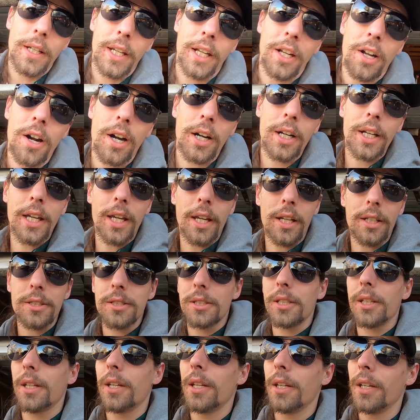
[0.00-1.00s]
in our
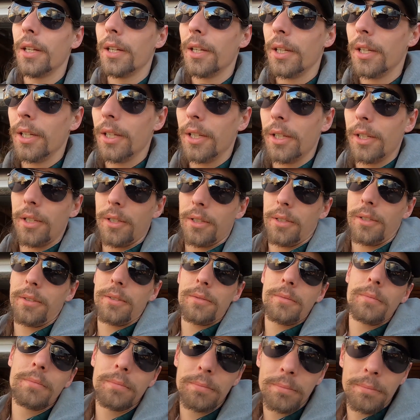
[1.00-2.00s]
case,
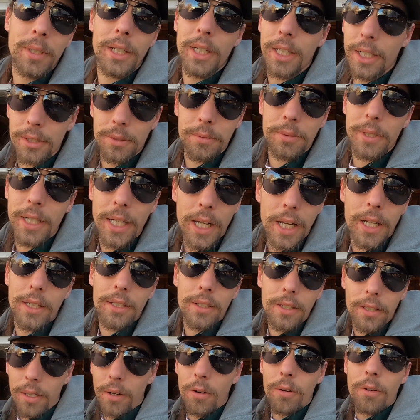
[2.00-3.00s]
because we
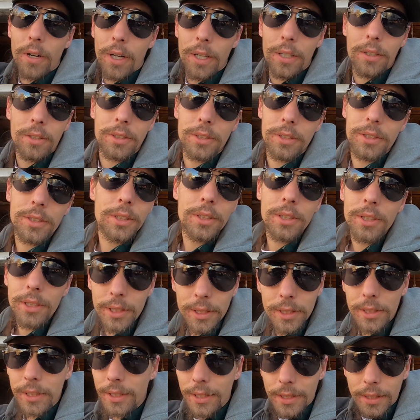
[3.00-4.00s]
got the oils
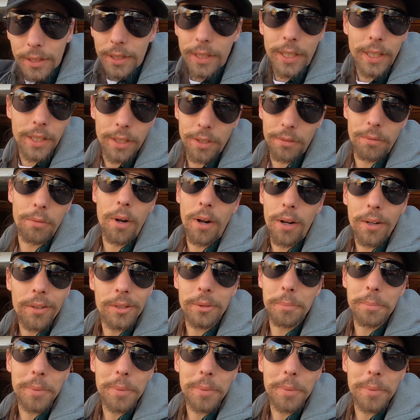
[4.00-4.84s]
in the wrong